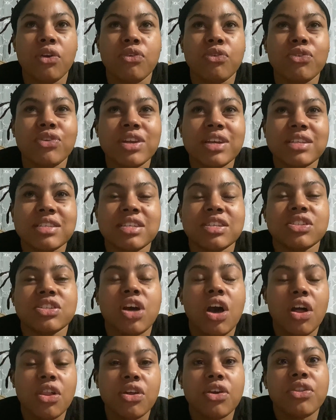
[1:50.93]
reasons
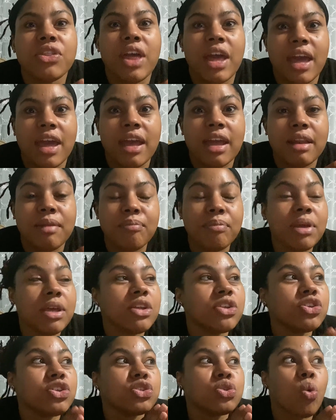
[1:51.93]
other than me
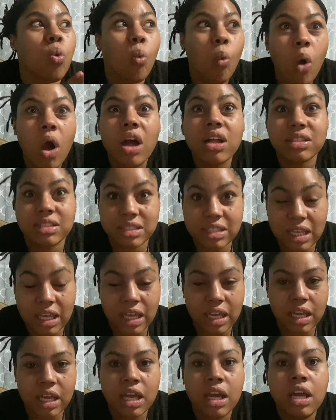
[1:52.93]
just
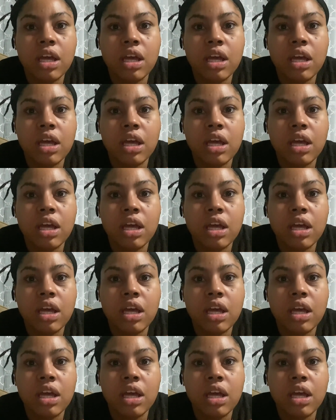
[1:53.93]
wanting